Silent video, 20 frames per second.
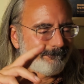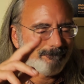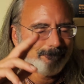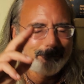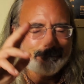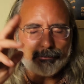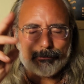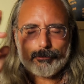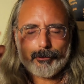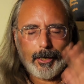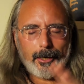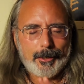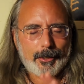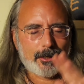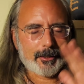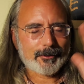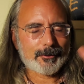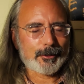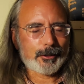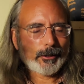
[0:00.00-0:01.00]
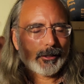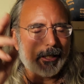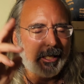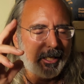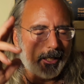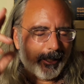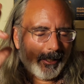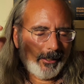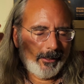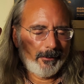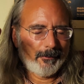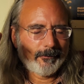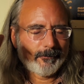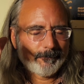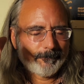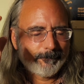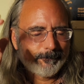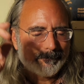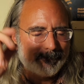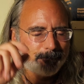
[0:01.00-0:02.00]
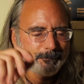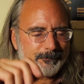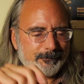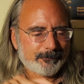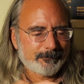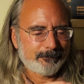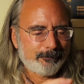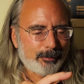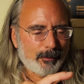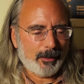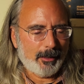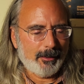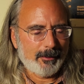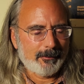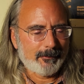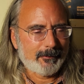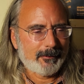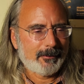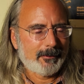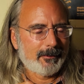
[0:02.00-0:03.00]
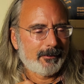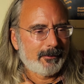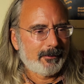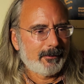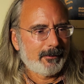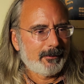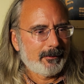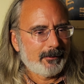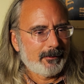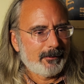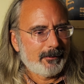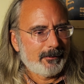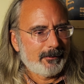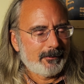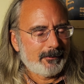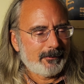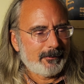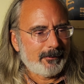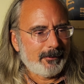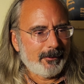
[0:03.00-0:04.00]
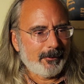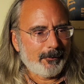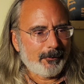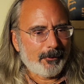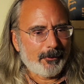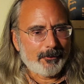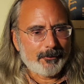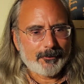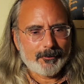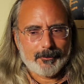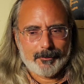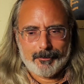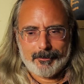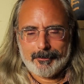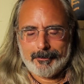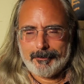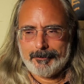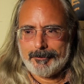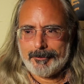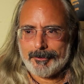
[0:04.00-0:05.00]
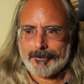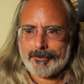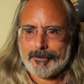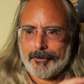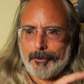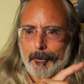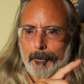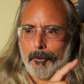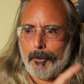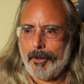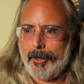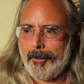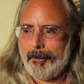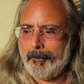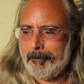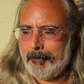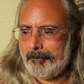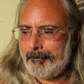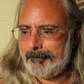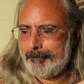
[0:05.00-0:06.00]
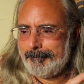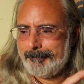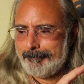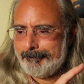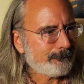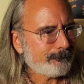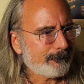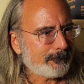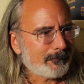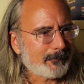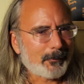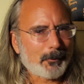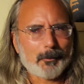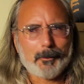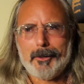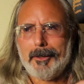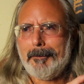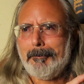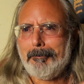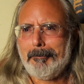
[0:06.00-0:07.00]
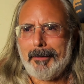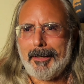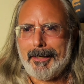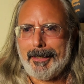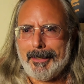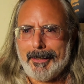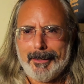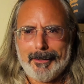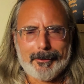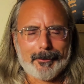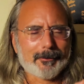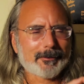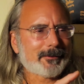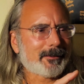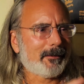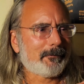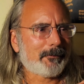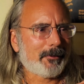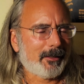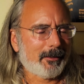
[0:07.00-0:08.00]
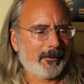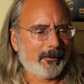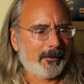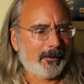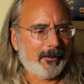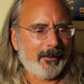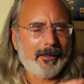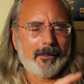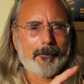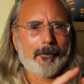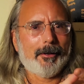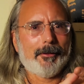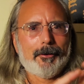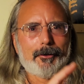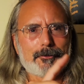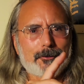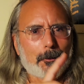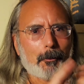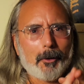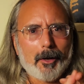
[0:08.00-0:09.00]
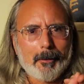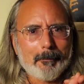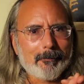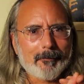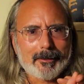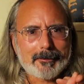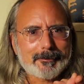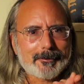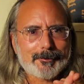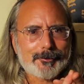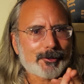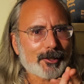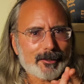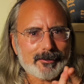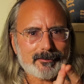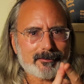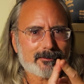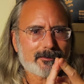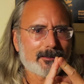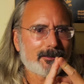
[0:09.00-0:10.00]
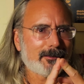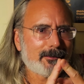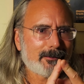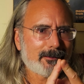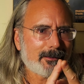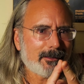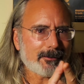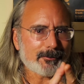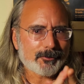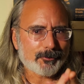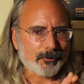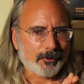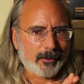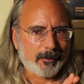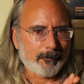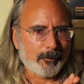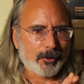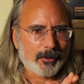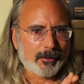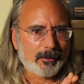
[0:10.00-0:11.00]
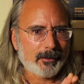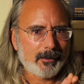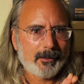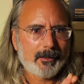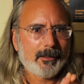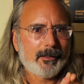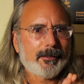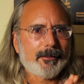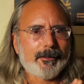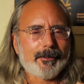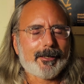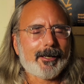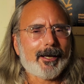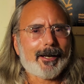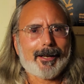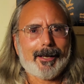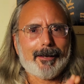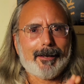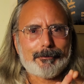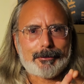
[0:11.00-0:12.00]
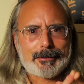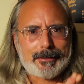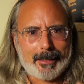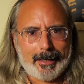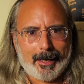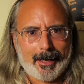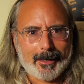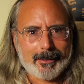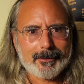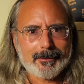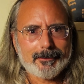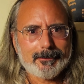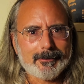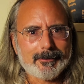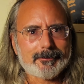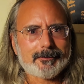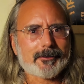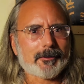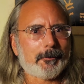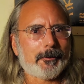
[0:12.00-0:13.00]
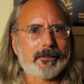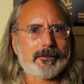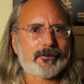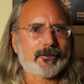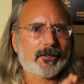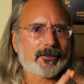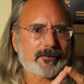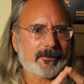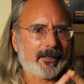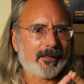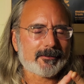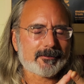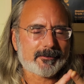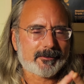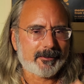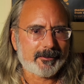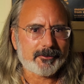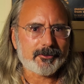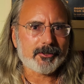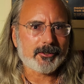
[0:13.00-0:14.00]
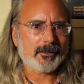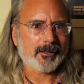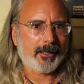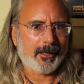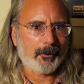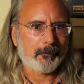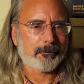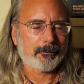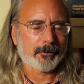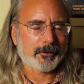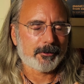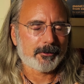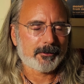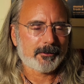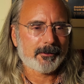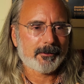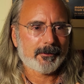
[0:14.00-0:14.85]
product line, but you know, there's just the Wiim Mini or something. Anyway, there's a Wiim that's just a streamer. You got to have a DAC, so it just has digital output.